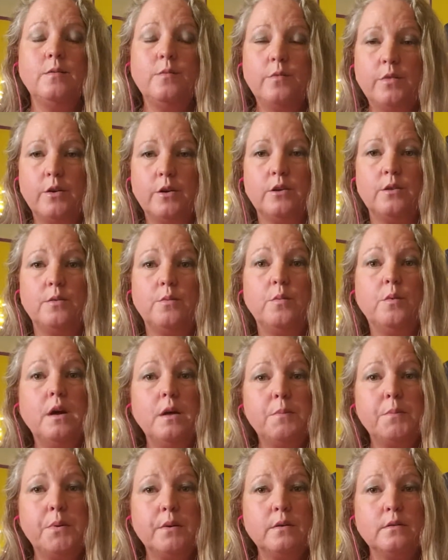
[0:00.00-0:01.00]
for
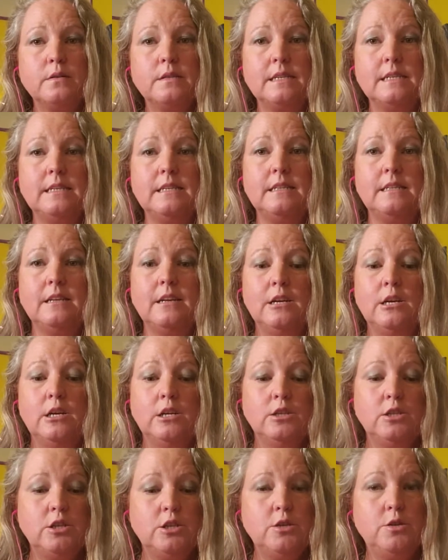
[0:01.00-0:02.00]
one person
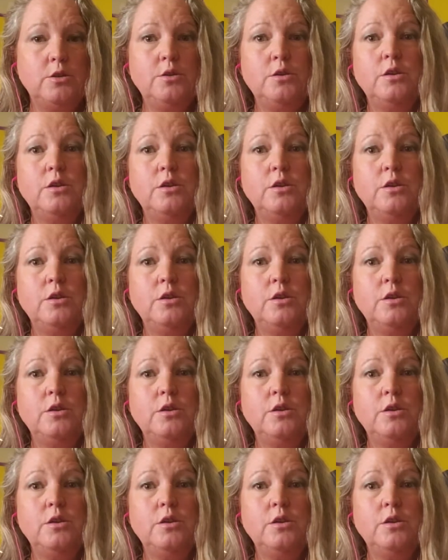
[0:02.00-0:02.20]
to